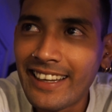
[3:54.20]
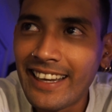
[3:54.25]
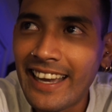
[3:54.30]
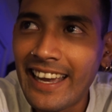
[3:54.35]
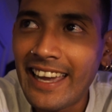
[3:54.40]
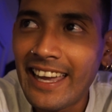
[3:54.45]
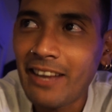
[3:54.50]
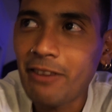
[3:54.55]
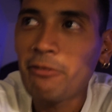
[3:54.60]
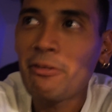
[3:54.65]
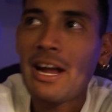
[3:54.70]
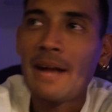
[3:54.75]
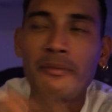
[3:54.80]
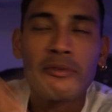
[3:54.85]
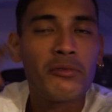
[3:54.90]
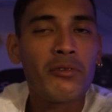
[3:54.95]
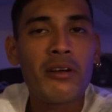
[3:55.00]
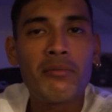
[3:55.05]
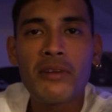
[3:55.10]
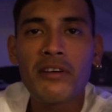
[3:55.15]
it wrapped
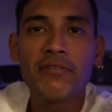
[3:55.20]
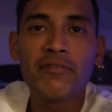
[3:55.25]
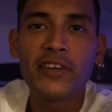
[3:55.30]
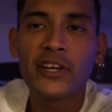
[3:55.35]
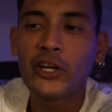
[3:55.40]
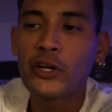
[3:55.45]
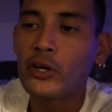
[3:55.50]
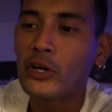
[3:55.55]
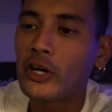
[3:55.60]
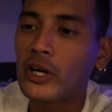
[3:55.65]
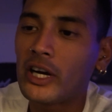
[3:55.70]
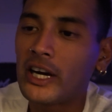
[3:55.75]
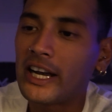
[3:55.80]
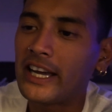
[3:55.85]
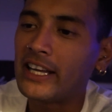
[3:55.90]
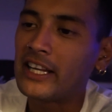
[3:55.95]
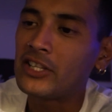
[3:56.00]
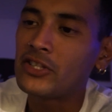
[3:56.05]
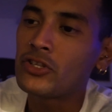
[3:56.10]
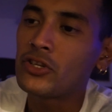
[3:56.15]
around my finger
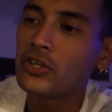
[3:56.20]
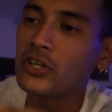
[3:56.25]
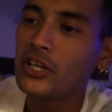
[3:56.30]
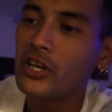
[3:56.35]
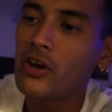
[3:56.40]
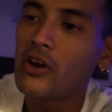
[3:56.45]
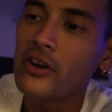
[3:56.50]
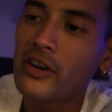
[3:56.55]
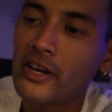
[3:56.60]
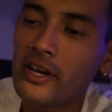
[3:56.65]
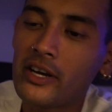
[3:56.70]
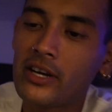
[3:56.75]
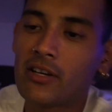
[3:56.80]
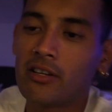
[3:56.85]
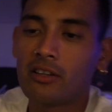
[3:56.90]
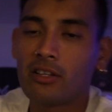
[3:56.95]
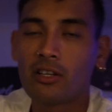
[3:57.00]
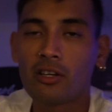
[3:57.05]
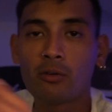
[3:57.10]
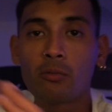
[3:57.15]
and took it on a
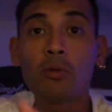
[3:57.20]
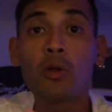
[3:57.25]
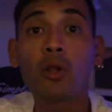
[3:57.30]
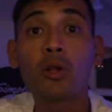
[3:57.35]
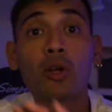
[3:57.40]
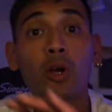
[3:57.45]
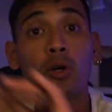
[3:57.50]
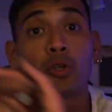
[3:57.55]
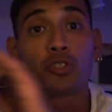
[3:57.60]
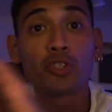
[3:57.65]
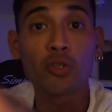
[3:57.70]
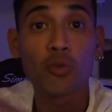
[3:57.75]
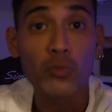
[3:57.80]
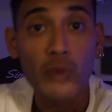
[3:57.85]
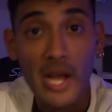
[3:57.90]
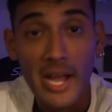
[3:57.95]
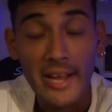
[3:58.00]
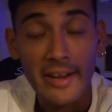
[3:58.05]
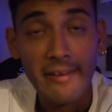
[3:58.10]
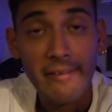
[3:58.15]
little roller coaster
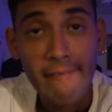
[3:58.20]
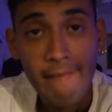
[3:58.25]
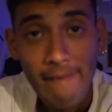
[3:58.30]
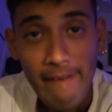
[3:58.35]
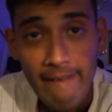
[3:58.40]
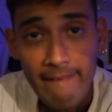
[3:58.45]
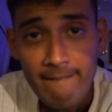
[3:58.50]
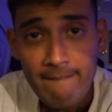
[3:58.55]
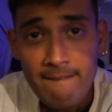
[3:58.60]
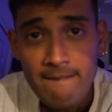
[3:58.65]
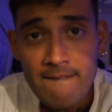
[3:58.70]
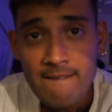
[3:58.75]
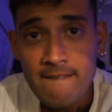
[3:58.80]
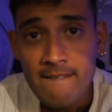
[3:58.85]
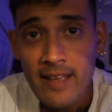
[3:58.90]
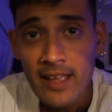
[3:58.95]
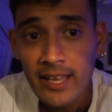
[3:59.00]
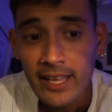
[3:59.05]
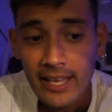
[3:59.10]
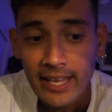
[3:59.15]
ride, right?
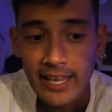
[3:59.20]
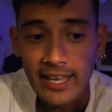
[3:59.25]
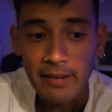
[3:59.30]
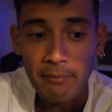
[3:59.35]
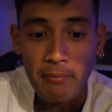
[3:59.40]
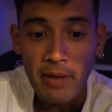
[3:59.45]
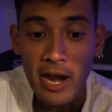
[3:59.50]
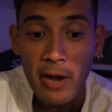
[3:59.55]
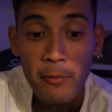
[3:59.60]
And my